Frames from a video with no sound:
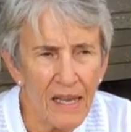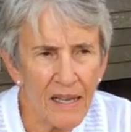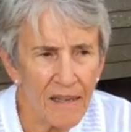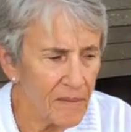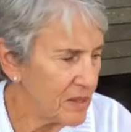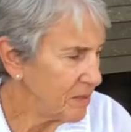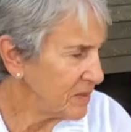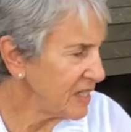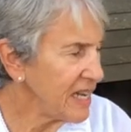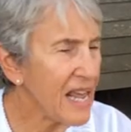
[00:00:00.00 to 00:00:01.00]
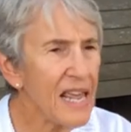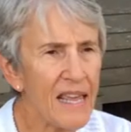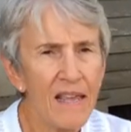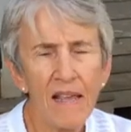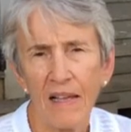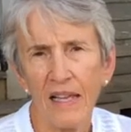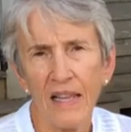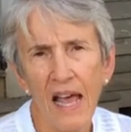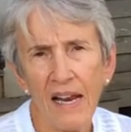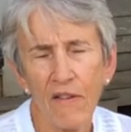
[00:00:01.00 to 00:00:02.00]
Uh, today, a
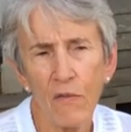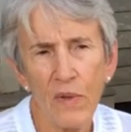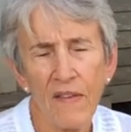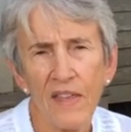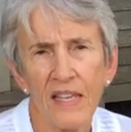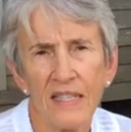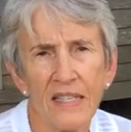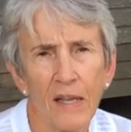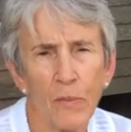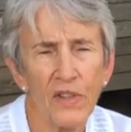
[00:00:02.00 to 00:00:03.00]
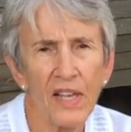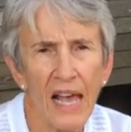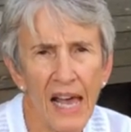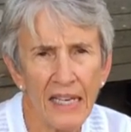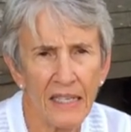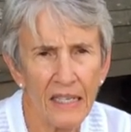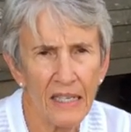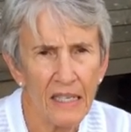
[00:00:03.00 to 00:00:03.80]
lot of weaving is done with cotton,